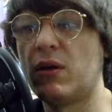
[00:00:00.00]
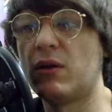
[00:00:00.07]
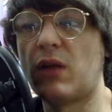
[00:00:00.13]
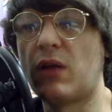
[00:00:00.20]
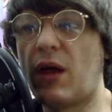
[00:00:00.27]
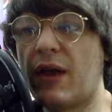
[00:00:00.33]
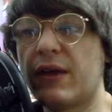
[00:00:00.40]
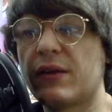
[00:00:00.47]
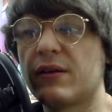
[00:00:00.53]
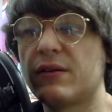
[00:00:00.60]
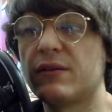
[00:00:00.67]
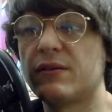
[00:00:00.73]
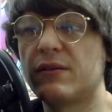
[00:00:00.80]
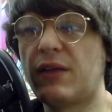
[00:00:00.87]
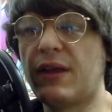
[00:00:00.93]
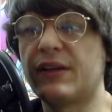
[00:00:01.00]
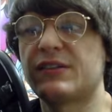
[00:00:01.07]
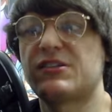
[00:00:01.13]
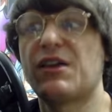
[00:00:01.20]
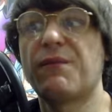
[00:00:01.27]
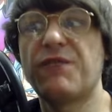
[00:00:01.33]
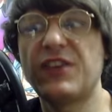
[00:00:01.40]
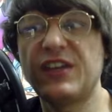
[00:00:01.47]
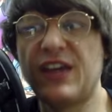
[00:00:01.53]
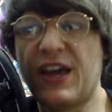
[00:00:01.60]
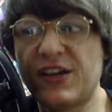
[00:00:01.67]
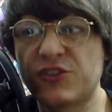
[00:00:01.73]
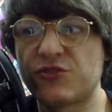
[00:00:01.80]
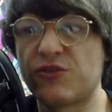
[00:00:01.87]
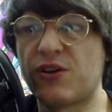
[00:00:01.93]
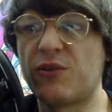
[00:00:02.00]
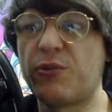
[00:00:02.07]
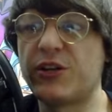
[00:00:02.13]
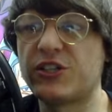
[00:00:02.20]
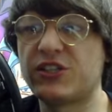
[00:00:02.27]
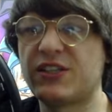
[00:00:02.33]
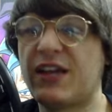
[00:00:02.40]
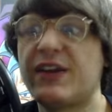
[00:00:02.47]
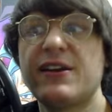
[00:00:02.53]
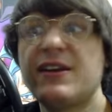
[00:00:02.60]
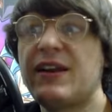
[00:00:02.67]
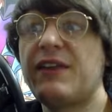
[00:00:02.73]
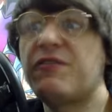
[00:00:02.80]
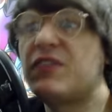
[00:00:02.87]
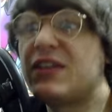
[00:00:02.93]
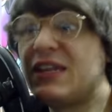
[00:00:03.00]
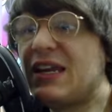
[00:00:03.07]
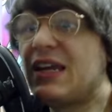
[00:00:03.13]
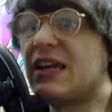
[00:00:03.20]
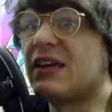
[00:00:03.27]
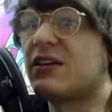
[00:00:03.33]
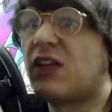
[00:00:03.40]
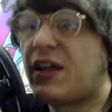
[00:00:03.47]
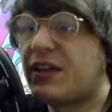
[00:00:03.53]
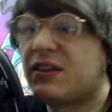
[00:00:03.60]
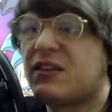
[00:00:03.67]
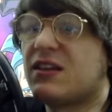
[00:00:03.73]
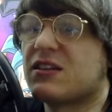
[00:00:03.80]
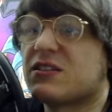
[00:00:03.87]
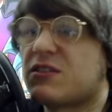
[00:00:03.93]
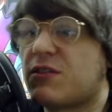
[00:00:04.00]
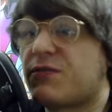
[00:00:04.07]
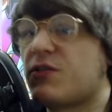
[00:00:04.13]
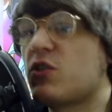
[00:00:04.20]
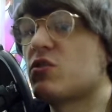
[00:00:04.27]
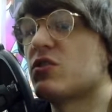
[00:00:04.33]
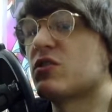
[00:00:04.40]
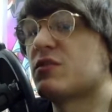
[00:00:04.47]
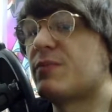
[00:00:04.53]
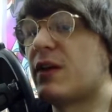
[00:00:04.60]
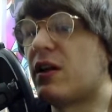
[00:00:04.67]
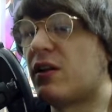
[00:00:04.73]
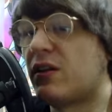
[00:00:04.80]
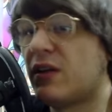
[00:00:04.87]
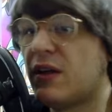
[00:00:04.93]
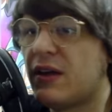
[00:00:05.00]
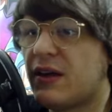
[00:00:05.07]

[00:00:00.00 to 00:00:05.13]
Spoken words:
Like something extra, which they didn't even need. Like this, the fusion spell.